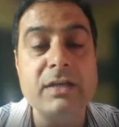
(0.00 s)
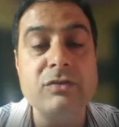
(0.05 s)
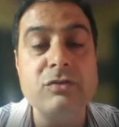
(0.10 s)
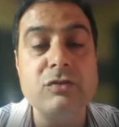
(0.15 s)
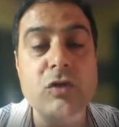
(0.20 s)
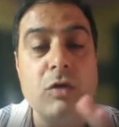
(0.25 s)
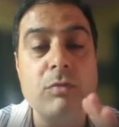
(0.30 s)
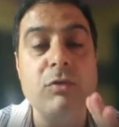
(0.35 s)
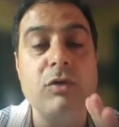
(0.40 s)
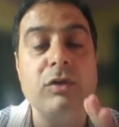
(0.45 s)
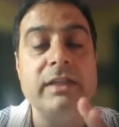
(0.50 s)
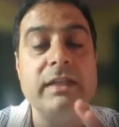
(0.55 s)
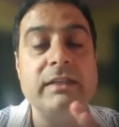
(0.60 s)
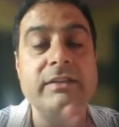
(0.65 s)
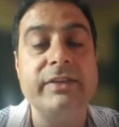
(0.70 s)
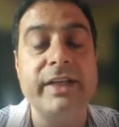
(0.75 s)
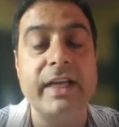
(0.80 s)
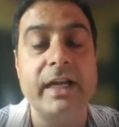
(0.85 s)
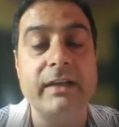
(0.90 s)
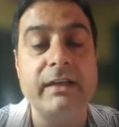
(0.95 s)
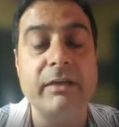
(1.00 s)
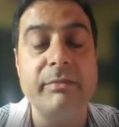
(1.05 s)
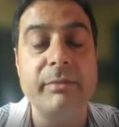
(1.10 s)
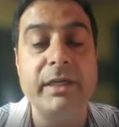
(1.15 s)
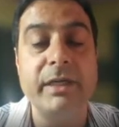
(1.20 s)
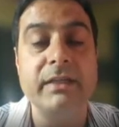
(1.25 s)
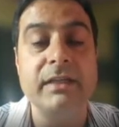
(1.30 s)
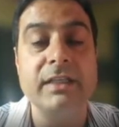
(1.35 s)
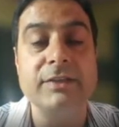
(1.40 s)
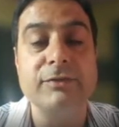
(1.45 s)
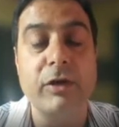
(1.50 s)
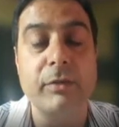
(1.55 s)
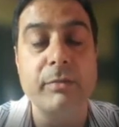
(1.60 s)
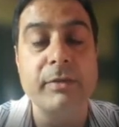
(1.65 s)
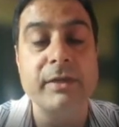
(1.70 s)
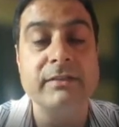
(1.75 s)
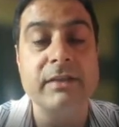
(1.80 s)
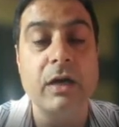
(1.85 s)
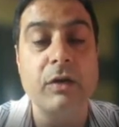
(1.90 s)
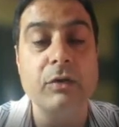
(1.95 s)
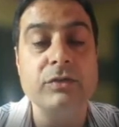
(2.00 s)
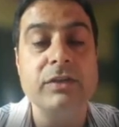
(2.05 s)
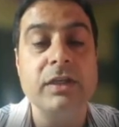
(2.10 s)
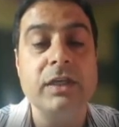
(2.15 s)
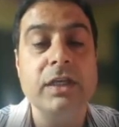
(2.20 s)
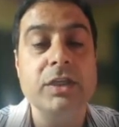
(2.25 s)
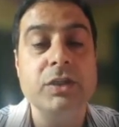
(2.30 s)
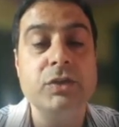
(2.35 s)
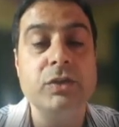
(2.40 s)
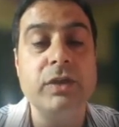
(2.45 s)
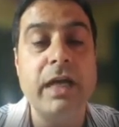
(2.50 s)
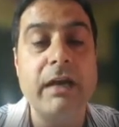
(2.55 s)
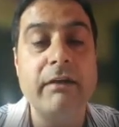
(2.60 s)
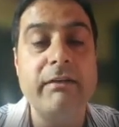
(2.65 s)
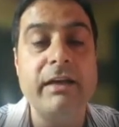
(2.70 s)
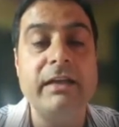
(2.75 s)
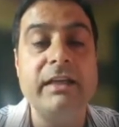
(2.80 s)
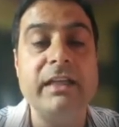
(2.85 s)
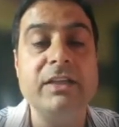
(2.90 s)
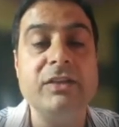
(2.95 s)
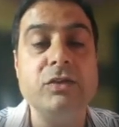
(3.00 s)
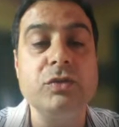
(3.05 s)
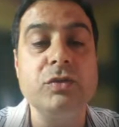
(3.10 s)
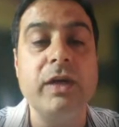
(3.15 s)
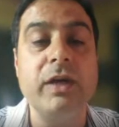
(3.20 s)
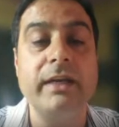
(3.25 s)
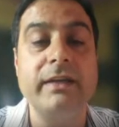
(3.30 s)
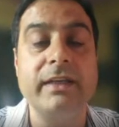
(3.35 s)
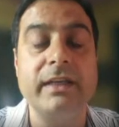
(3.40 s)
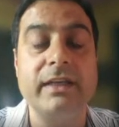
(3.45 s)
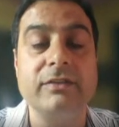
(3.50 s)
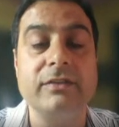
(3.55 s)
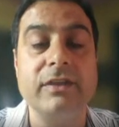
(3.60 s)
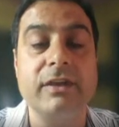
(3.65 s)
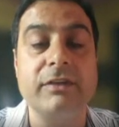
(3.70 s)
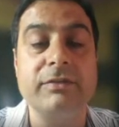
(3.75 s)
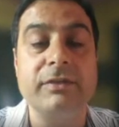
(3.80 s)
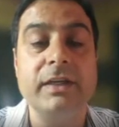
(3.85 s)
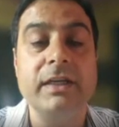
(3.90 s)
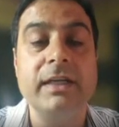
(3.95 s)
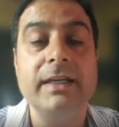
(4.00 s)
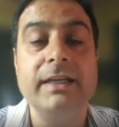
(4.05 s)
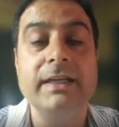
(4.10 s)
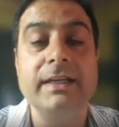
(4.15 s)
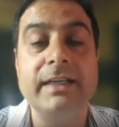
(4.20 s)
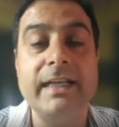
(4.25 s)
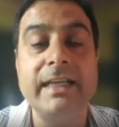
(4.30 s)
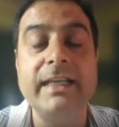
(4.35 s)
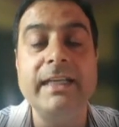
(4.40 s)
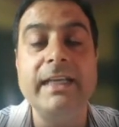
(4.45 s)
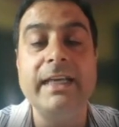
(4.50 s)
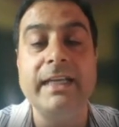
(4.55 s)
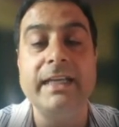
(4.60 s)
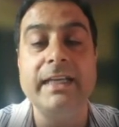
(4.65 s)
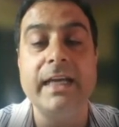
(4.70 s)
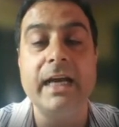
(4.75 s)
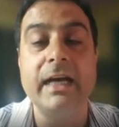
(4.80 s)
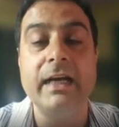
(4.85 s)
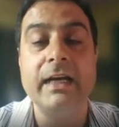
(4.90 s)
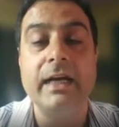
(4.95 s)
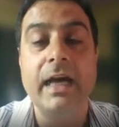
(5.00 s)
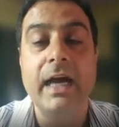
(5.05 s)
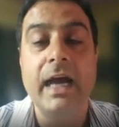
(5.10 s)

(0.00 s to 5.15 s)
is no more than 300 meters from his house, should have at least 2 hectares of green area.